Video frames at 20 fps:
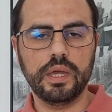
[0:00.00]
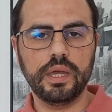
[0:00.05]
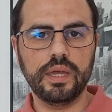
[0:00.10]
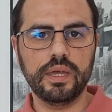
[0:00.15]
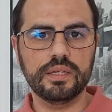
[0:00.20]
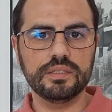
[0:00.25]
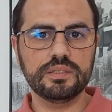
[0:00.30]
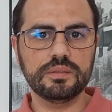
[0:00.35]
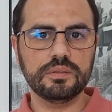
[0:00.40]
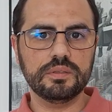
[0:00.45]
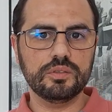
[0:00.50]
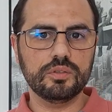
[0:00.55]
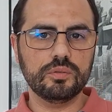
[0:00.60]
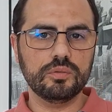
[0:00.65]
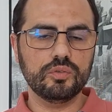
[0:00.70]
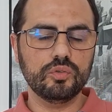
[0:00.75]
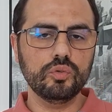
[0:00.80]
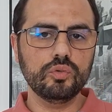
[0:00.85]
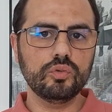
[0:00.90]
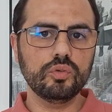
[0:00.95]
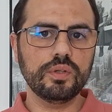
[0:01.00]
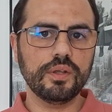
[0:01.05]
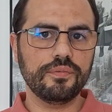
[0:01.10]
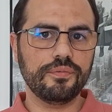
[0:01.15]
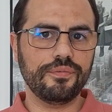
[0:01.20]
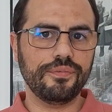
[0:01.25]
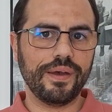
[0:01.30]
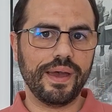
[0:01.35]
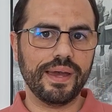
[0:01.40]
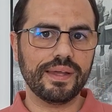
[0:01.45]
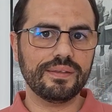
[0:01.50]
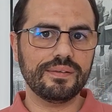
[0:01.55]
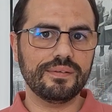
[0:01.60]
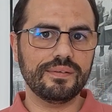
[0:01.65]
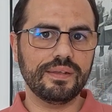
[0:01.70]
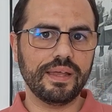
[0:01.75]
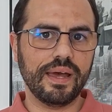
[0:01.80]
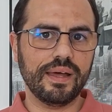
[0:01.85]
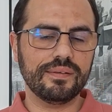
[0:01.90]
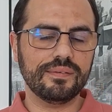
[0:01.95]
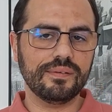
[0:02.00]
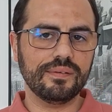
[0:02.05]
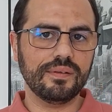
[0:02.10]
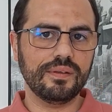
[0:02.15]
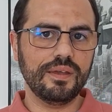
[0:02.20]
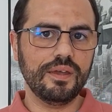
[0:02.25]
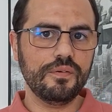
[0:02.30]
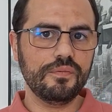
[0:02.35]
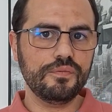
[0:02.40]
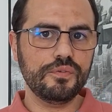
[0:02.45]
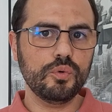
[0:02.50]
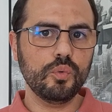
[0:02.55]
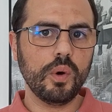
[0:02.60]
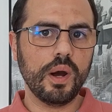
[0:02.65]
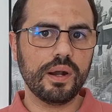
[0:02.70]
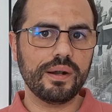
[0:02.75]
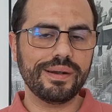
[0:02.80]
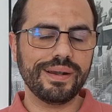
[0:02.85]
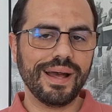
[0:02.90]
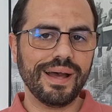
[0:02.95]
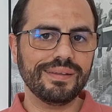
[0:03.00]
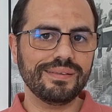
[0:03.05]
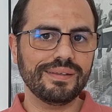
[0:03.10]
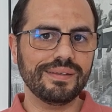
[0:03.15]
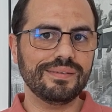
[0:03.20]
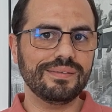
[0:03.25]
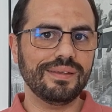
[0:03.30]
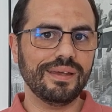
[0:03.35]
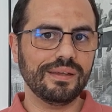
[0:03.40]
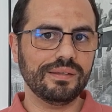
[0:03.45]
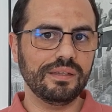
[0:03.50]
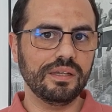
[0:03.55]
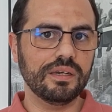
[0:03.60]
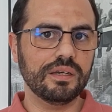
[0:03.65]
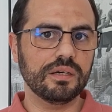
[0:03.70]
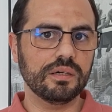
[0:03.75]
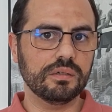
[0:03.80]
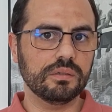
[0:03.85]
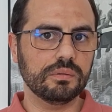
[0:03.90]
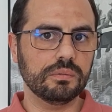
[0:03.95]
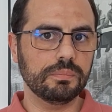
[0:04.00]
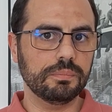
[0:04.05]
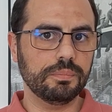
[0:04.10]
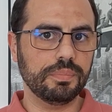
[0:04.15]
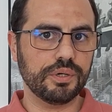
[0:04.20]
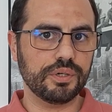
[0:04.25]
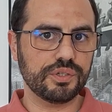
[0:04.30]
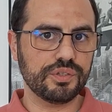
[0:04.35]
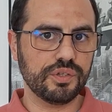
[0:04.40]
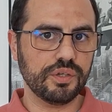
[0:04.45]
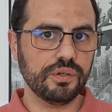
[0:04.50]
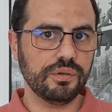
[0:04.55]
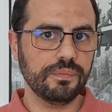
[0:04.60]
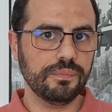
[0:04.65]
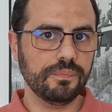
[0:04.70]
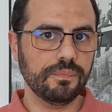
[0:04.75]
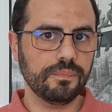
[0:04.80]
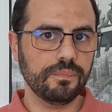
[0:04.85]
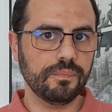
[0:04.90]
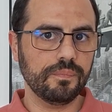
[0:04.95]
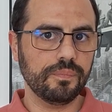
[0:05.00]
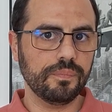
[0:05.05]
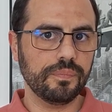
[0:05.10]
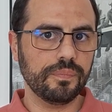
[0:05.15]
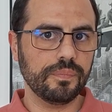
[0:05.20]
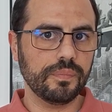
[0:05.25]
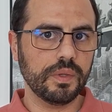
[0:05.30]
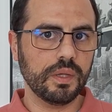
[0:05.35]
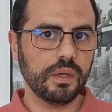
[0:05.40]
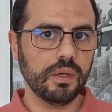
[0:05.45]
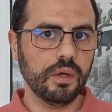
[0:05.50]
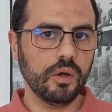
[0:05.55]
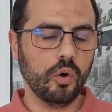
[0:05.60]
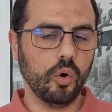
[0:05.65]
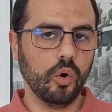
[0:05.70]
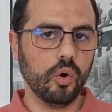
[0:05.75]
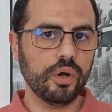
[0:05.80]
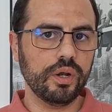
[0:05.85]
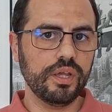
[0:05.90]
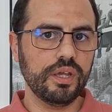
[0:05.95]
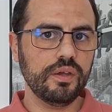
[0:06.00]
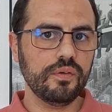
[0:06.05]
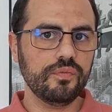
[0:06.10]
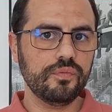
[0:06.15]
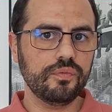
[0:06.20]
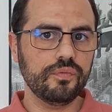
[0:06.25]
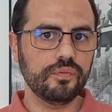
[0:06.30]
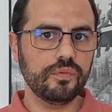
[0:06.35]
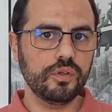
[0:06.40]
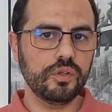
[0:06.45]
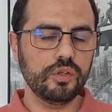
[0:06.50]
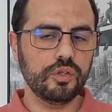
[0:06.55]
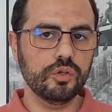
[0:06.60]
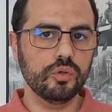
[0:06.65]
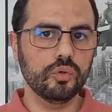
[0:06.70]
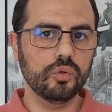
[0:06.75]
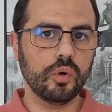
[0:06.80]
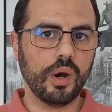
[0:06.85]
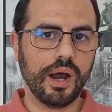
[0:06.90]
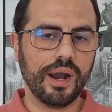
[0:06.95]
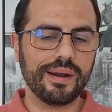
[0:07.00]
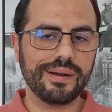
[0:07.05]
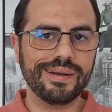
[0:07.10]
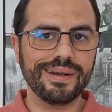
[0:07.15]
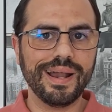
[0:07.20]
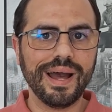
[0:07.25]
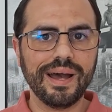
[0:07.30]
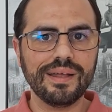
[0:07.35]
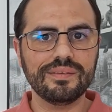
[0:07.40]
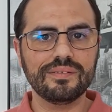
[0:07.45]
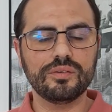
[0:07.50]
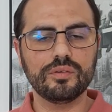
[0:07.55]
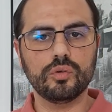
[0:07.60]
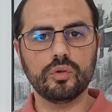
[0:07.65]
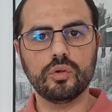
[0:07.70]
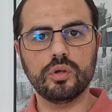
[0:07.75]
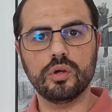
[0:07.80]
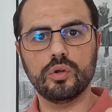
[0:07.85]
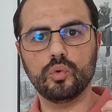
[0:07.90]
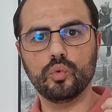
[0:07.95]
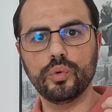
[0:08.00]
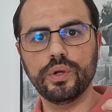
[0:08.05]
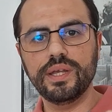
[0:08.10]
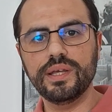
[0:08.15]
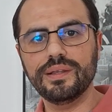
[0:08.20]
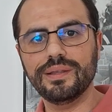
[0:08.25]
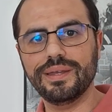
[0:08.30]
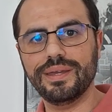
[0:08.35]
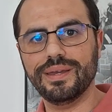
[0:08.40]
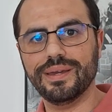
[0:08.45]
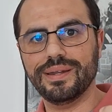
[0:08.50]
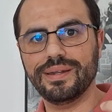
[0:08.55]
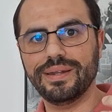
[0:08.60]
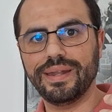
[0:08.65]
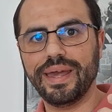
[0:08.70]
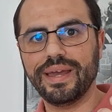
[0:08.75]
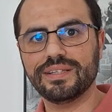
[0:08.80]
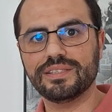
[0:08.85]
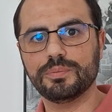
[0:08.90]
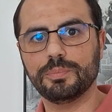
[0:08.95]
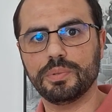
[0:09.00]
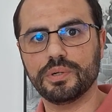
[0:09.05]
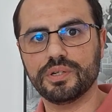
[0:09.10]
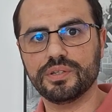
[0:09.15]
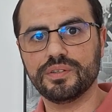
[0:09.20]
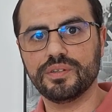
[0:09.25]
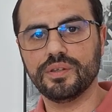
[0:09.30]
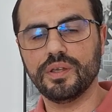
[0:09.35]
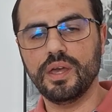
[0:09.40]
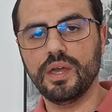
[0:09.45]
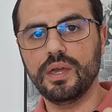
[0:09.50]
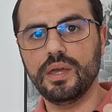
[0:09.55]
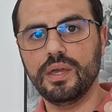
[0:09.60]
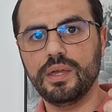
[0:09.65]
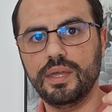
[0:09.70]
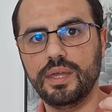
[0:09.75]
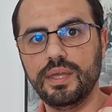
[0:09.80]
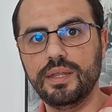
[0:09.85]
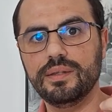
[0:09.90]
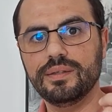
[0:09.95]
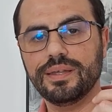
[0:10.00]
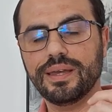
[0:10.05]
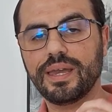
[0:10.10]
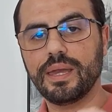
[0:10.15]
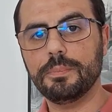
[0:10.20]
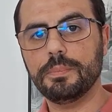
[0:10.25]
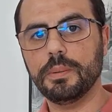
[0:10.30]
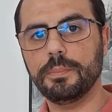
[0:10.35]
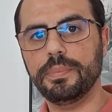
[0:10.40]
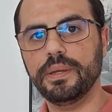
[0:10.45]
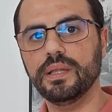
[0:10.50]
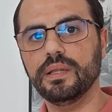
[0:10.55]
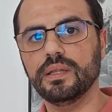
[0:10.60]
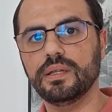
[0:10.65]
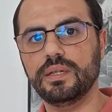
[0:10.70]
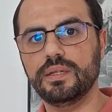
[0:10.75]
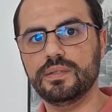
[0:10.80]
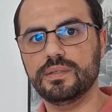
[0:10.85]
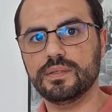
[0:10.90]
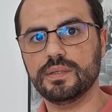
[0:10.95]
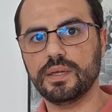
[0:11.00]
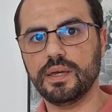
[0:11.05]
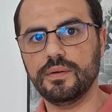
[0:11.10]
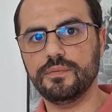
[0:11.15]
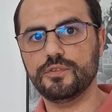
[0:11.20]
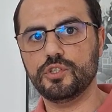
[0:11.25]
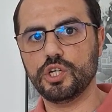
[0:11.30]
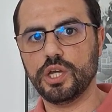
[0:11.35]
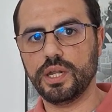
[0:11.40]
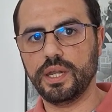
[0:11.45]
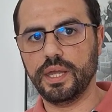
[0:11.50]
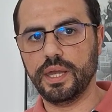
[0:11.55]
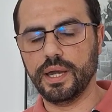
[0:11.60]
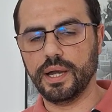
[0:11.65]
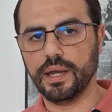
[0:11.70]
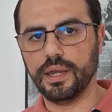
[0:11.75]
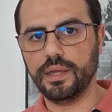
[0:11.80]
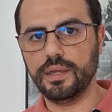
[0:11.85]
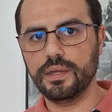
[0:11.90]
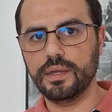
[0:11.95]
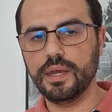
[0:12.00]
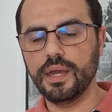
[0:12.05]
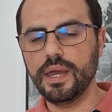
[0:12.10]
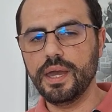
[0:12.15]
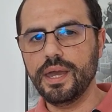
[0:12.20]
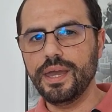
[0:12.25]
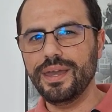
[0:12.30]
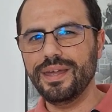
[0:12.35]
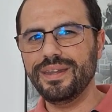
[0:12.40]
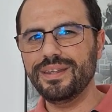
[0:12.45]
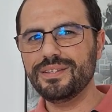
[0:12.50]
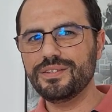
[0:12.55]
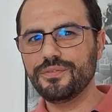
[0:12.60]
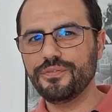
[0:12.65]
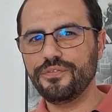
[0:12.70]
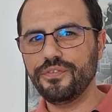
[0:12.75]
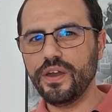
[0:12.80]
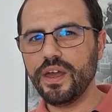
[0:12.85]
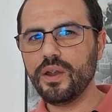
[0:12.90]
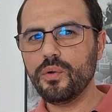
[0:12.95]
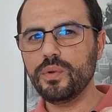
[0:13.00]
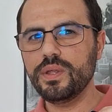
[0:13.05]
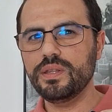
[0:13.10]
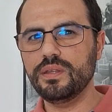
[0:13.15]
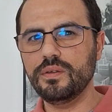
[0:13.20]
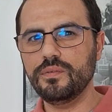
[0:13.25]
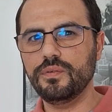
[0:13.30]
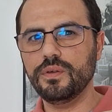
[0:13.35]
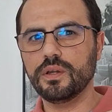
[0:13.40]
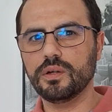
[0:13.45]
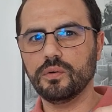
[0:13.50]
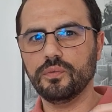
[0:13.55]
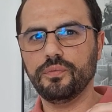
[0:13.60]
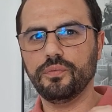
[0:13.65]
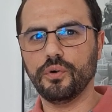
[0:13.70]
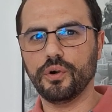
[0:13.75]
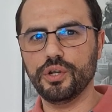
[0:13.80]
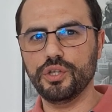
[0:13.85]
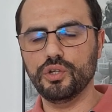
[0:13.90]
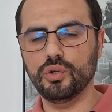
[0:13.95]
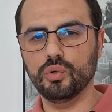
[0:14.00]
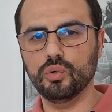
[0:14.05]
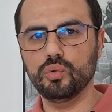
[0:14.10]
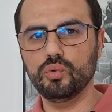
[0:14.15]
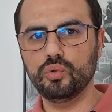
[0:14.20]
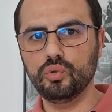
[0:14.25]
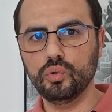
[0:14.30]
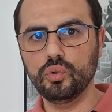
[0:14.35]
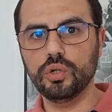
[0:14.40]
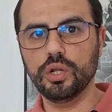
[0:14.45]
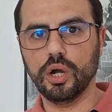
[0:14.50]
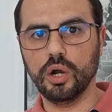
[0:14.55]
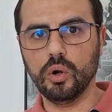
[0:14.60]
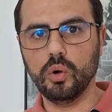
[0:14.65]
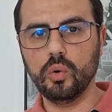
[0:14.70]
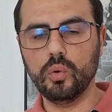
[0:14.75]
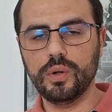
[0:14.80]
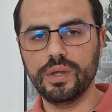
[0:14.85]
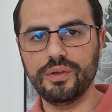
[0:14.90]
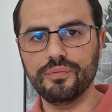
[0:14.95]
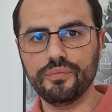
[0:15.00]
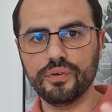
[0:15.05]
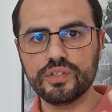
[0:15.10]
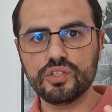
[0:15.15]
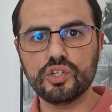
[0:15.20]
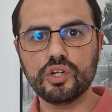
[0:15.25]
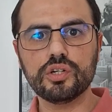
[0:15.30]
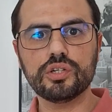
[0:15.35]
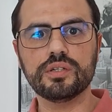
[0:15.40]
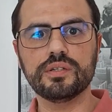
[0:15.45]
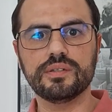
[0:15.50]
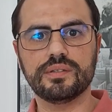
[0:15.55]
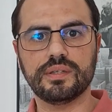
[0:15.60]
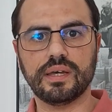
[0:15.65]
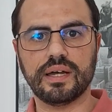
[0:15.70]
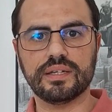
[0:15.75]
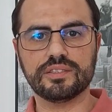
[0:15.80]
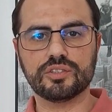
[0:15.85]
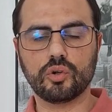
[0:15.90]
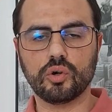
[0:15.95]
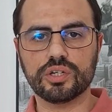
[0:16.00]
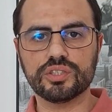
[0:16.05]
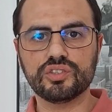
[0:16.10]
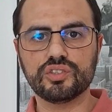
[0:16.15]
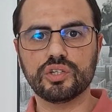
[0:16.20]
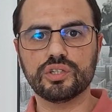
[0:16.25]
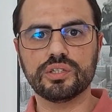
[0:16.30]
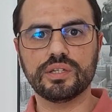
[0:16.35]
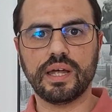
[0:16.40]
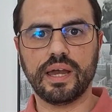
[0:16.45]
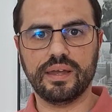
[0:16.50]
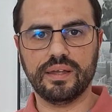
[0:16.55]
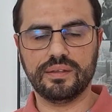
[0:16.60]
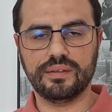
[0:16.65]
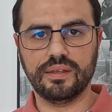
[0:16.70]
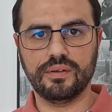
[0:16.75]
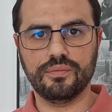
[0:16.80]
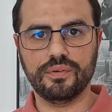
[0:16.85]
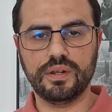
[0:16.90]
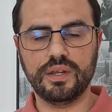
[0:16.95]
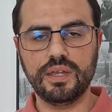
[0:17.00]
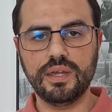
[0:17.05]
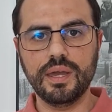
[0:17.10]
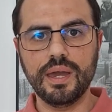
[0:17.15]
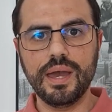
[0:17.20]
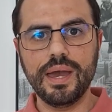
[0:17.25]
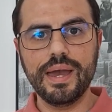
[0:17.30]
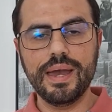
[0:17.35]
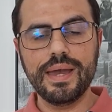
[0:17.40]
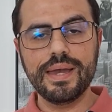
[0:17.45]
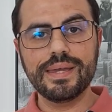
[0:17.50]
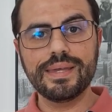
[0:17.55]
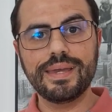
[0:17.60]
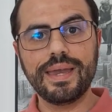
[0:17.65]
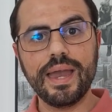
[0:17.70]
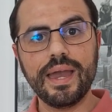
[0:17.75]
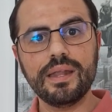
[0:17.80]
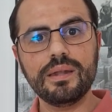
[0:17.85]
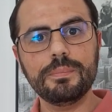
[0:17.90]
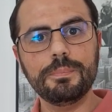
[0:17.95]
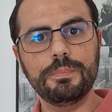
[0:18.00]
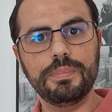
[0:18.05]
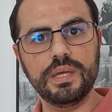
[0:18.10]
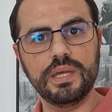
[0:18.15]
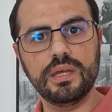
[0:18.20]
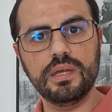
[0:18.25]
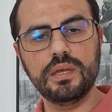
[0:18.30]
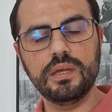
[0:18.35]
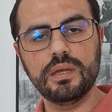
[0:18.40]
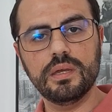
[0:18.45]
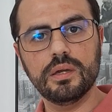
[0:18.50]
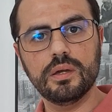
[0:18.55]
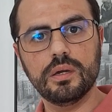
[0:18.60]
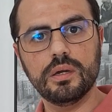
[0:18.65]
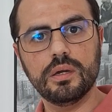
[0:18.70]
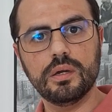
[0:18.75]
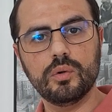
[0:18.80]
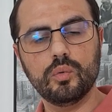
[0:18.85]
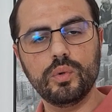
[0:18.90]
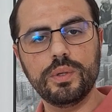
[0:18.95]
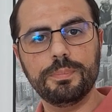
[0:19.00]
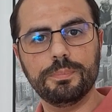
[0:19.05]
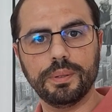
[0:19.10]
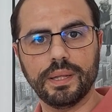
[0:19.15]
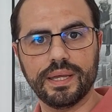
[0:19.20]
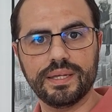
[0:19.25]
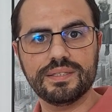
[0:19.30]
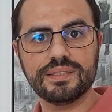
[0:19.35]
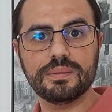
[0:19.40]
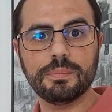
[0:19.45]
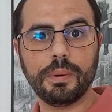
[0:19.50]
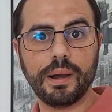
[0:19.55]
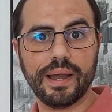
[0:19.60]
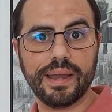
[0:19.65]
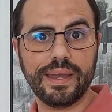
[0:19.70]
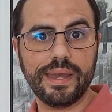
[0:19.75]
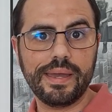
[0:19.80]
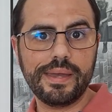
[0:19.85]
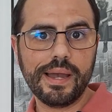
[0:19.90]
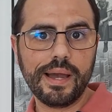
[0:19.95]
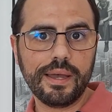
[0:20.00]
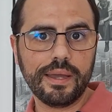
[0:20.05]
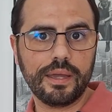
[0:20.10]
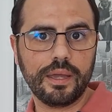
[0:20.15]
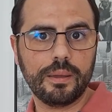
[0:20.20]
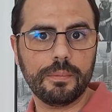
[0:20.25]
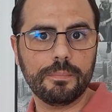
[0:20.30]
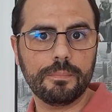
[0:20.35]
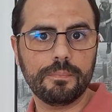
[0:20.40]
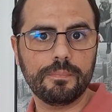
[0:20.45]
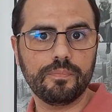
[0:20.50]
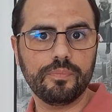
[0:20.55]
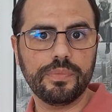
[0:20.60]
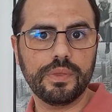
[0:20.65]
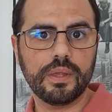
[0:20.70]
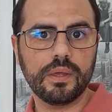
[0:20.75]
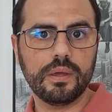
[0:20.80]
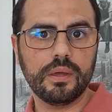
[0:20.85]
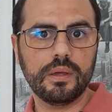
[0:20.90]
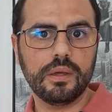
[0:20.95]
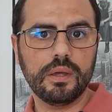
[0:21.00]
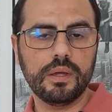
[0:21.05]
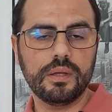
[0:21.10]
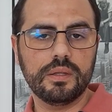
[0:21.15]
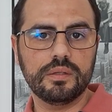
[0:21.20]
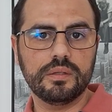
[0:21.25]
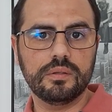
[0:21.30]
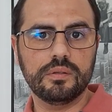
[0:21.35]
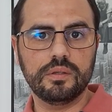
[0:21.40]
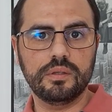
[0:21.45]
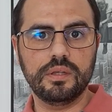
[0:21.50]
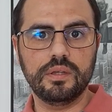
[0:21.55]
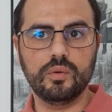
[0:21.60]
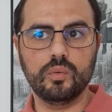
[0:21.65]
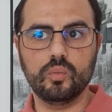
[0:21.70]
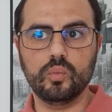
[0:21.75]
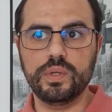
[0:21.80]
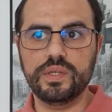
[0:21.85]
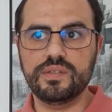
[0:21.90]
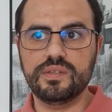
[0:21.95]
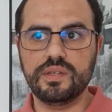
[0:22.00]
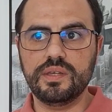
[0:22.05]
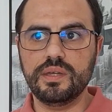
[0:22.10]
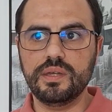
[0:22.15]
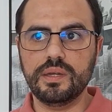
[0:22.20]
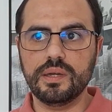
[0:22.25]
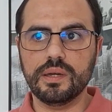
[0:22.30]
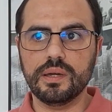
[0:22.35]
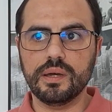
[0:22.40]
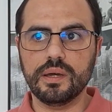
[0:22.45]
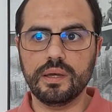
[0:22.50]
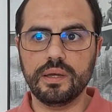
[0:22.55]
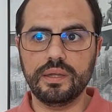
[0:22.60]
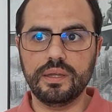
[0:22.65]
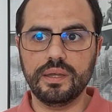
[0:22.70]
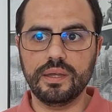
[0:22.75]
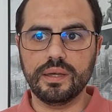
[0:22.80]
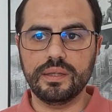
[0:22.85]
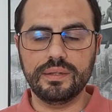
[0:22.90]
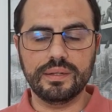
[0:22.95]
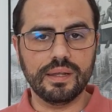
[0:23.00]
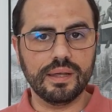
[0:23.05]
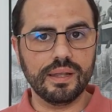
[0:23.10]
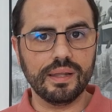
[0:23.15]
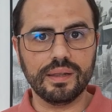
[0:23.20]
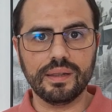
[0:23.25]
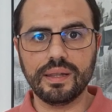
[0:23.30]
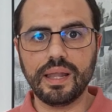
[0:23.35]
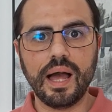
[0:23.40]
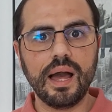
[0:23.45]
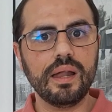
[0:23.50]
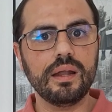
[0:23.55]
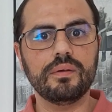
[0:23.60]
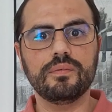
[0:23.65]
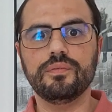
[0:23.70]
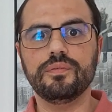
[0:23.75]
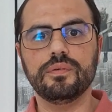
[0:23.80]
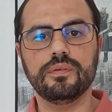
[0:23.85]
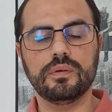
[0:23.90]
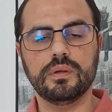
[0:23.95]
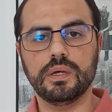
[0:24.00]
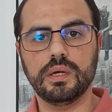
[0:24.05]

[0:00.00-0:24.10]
is due to the fact that if you are not a technical person, or if you are not really an expert in the capabilities of Gen AI, it is very difficult for you to know if a certain task or a certain activity can be replaced by AI. We see in a lot of